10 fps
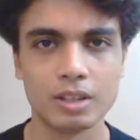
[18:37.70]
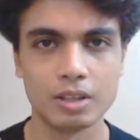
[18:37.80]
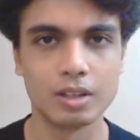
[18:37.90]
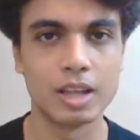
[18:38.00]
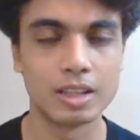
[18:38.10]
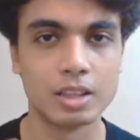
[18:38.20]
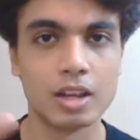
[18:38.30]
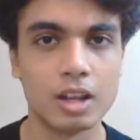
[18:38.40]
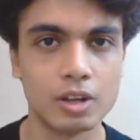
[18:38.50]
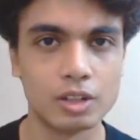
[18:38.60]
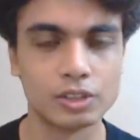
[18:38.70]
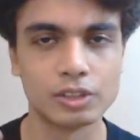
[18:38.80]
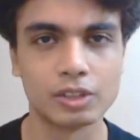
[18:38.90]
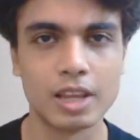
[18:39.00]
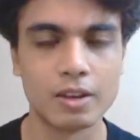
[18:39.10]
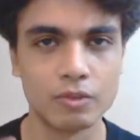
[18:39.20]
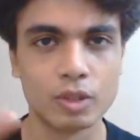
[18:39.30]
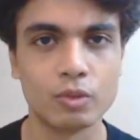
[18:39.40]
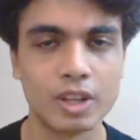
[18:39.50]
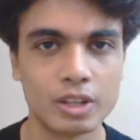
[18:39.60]
like the colors, and
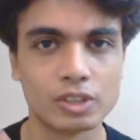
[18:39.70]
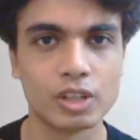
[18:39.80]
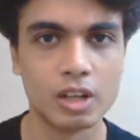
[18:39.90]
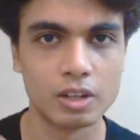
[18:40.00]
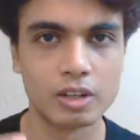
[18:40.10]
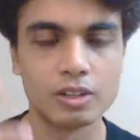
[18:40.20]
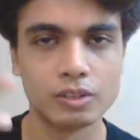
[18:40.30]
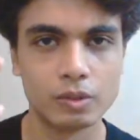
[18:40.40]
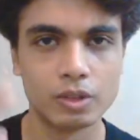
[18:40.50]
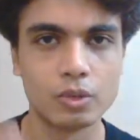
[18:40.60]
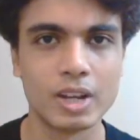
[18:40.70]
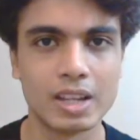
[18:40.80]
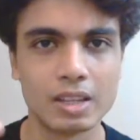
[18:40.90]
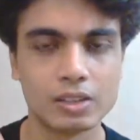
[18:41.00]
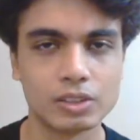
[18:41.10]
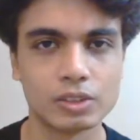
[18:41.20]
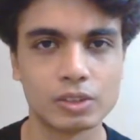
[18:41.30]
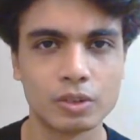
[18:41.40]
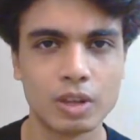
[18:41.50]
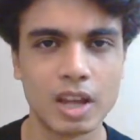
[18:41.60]
with various colored
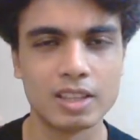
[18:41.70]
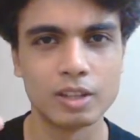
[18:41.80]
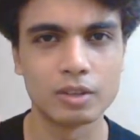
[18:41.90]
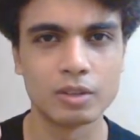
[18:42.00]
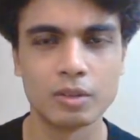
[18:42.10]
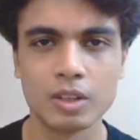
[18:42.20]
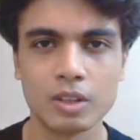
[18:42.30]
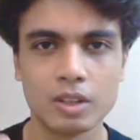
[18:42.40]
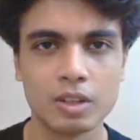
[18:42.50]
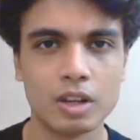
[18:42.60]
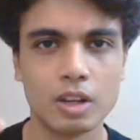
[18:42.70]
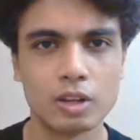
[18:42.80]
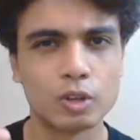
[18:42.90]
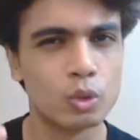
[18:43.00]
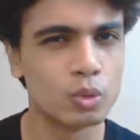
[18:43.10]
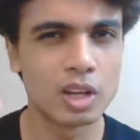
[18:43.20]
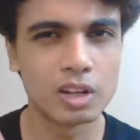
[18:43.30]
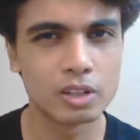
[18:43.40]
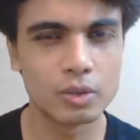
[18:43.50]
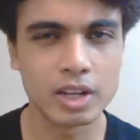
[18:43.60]
gradients. I think 2
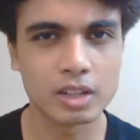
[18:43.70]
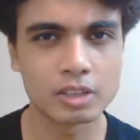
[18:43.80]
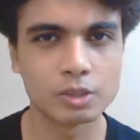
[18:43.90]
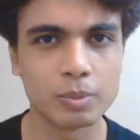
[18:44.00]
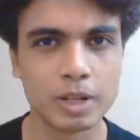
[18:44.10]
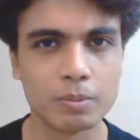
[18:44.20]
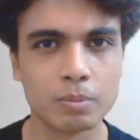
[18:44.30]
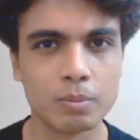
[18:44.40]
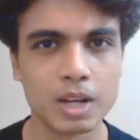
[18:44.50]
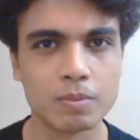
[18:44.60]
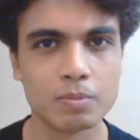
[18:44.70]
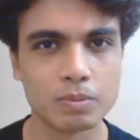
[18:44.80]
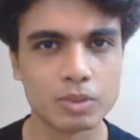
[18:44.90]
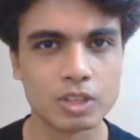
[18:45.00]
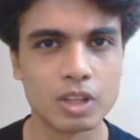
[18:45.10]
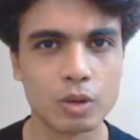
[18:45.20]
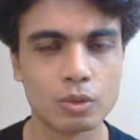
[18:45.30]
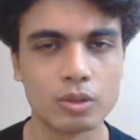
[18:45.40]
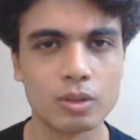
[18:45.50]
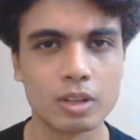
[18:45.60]
colored gradients might
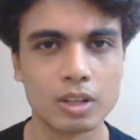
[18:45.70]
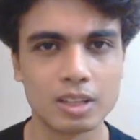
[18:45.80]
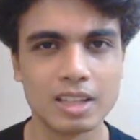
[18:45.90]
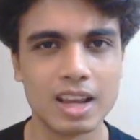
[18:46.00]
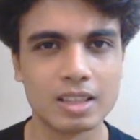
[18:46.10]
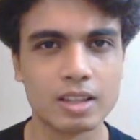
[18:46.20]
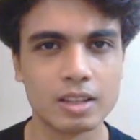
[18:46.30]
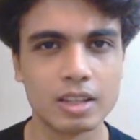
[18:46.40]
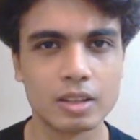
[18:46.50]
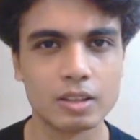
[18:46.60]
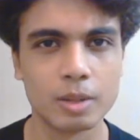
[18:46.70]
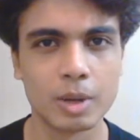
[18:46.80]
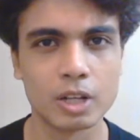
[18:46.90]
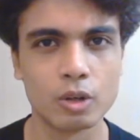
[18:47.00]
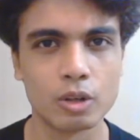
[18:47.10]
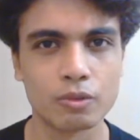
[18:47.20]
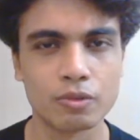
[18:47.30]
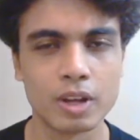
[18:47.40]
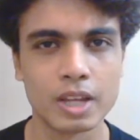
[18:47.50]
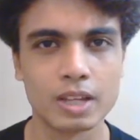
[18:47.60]
sound, yeah, I think they might look
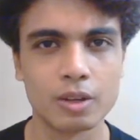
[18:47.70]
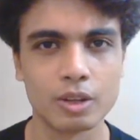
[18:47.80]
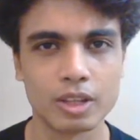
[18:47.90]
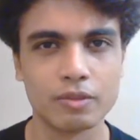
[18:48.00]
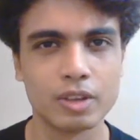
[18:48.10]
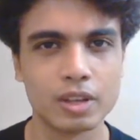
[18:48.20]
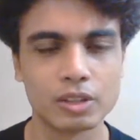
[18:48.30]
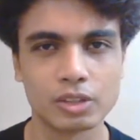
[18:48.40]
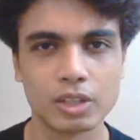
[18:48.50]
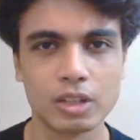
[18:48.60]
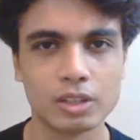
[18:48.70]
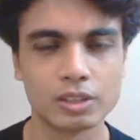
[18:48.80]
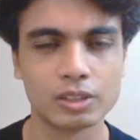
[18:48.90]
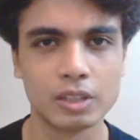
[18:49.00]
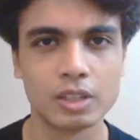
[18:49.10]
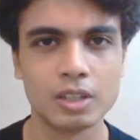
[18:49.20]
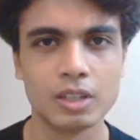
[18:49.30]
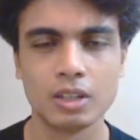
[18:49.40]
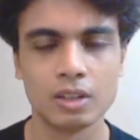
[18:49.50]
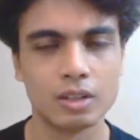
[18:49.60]
fine. Okay, various colors,
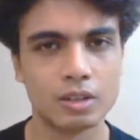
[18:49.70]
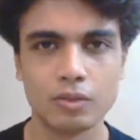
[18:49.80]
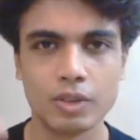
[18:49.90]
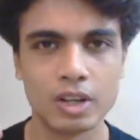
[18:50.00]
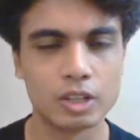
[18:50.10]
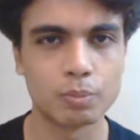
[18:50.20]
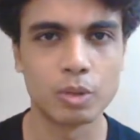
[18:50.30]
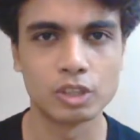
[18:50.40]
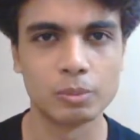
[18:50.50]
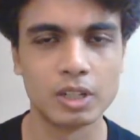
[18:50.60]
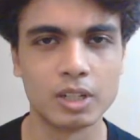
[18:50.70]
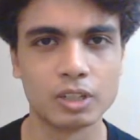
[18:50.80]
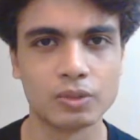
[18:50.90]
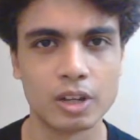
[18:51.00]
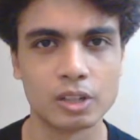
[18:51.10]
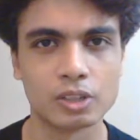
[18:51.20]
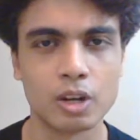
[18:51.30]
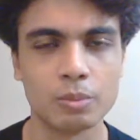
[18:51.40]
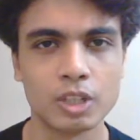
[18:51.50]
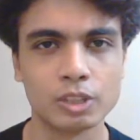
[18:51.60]
various possibilities, various
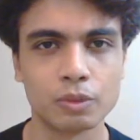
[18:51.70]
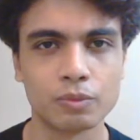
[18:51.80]
harmonies